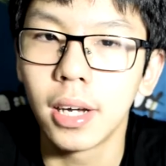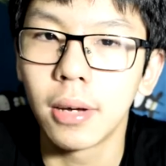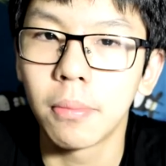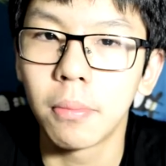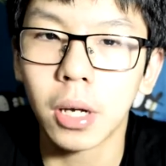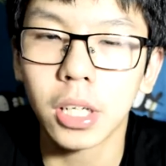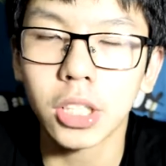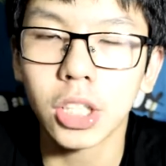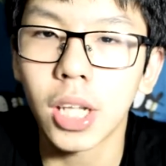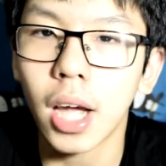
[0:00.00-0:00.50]

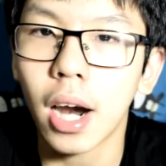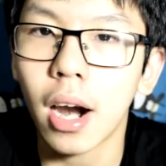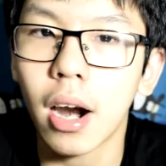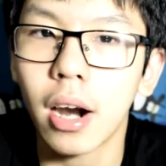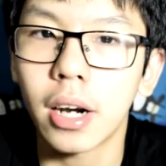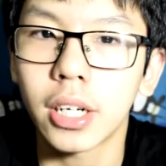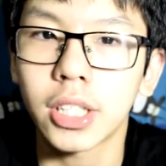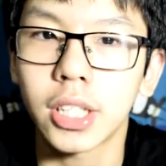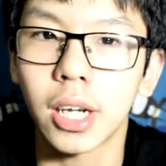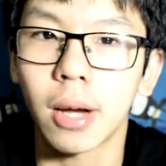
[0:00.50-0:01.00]
Because there
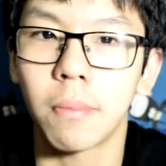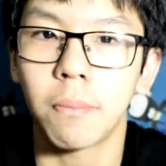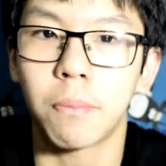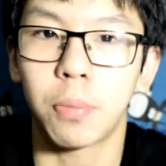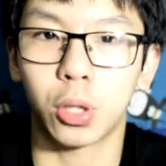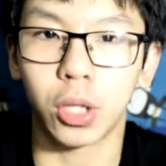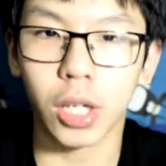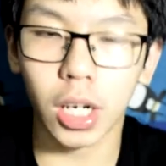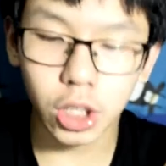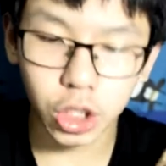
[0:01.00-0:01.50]
are some
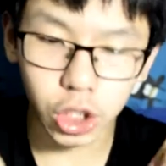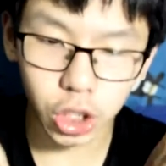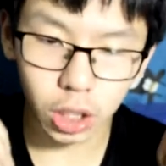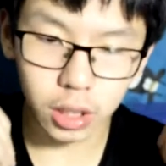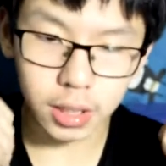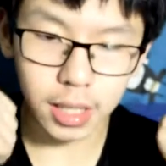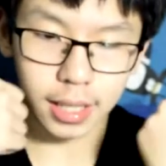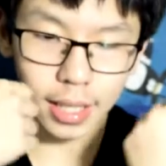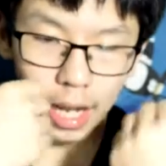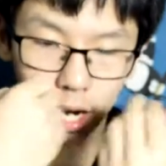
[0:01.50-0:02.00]
potential
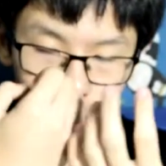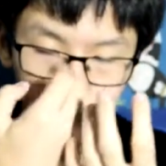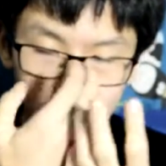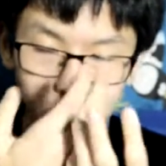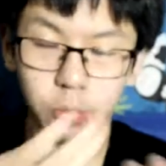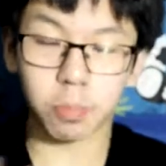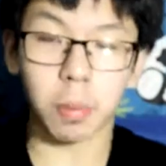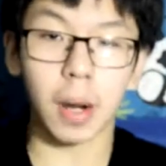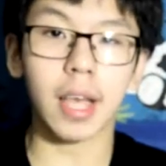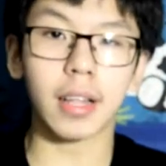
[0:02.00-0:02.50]
that are
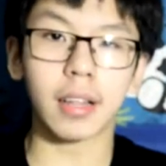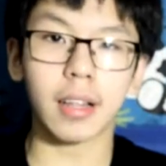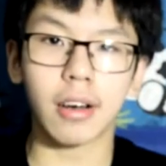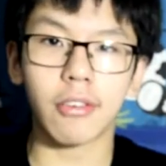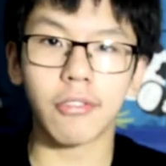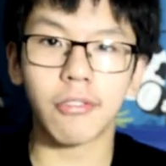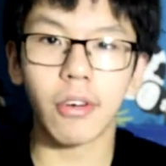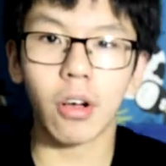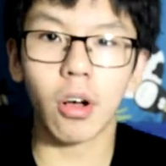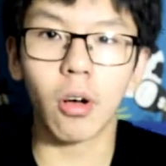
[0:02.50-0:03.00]
displayed in the
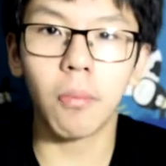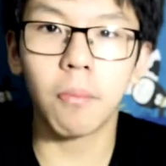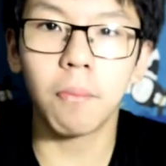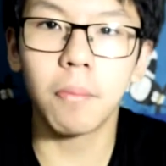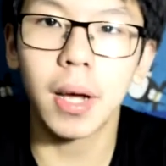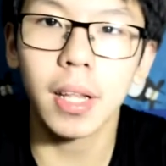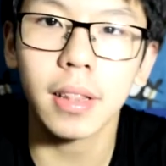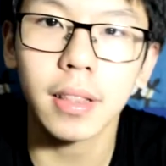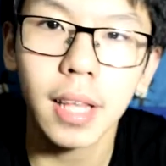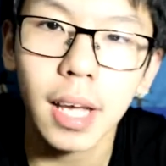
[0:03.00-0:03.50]
film,
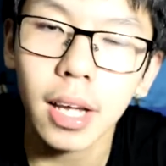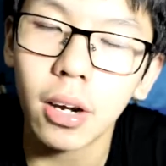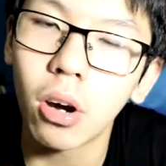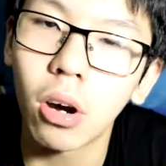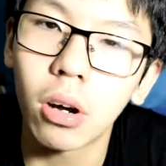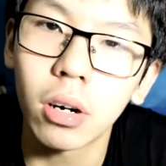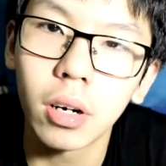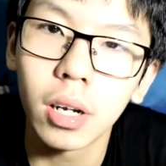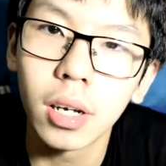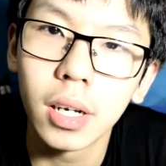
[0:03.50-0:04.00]
but they
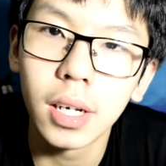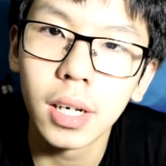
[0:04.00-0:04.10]
don't